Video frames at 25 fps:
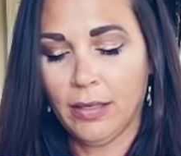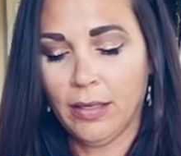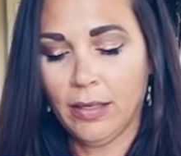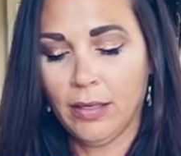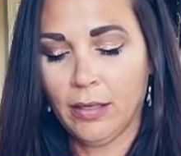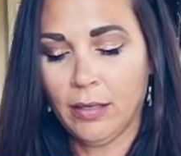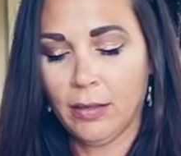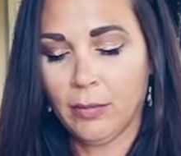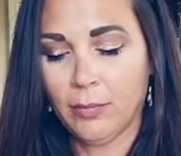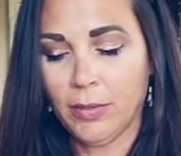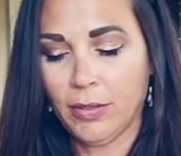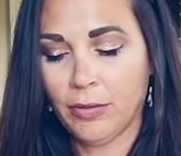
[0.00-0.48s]

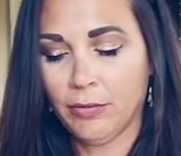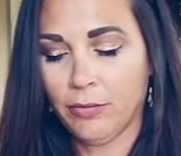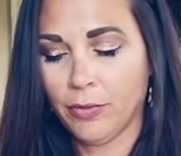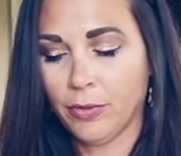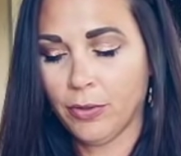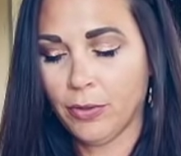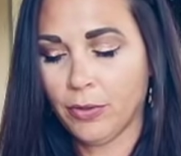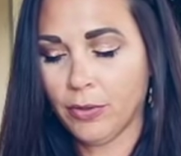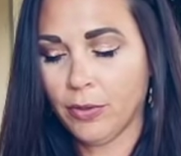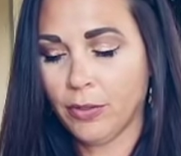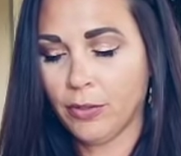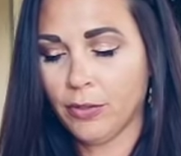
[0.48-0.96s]
Um, and
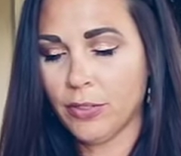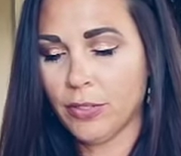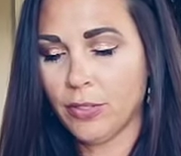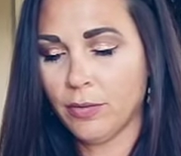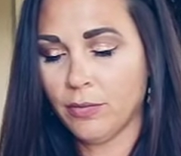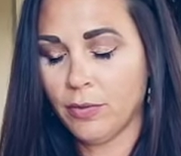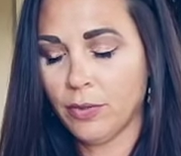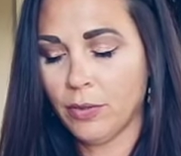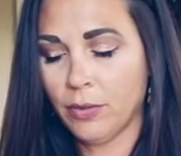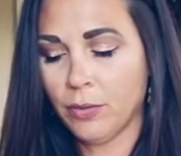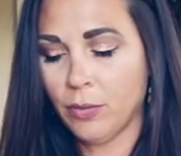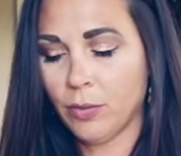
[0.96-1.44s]
for those
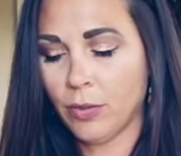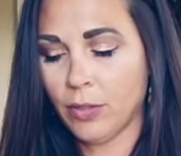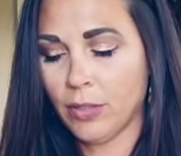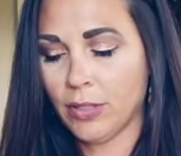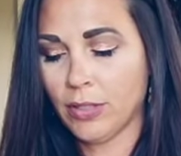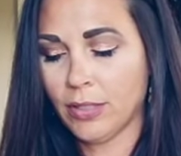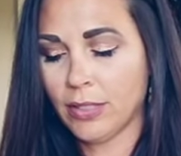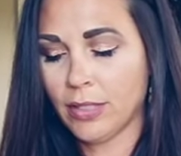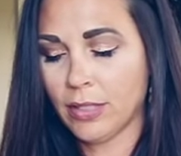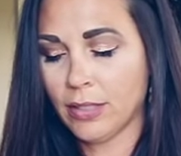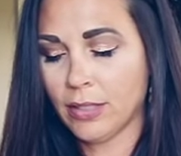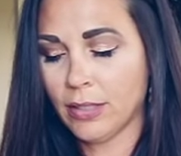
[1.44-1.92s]
of you where
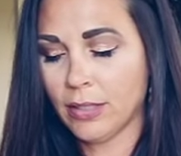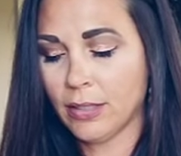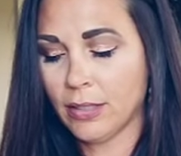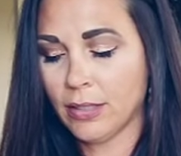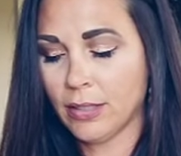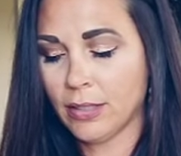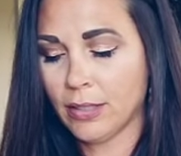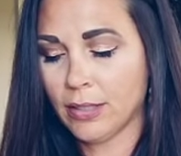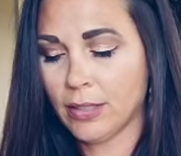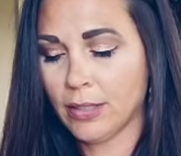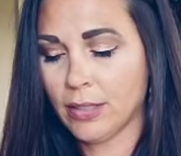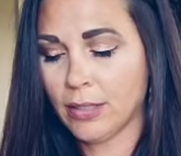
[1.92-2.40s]
this
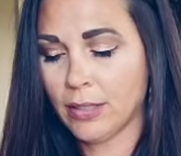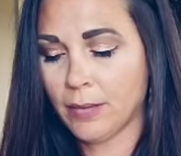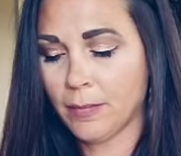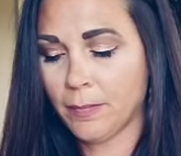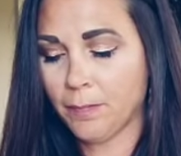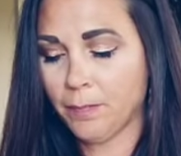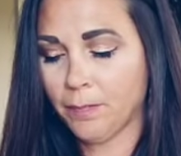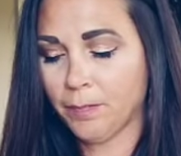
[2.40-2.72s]
is